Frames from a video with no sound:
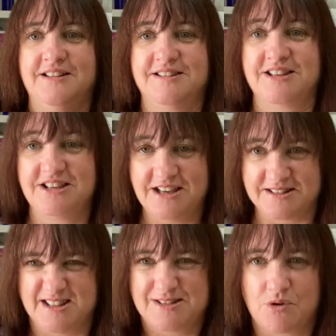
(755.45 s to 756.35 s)
So yeah,
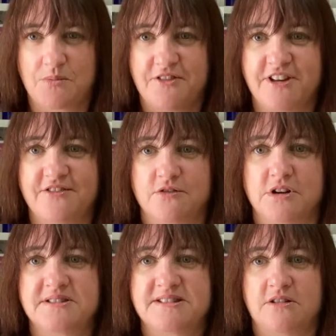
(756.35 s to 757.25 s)
so this is one of my favourite
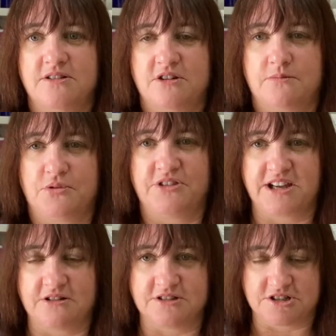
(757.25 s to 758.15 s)
ones. So I thought I'd put
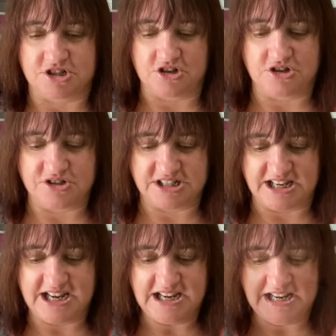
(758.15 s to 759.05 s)
that on to show you
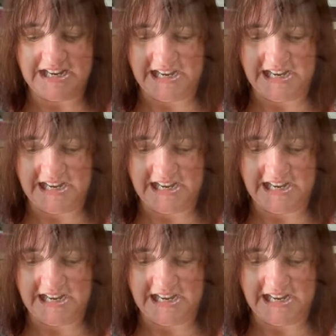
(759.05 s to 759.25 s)
today.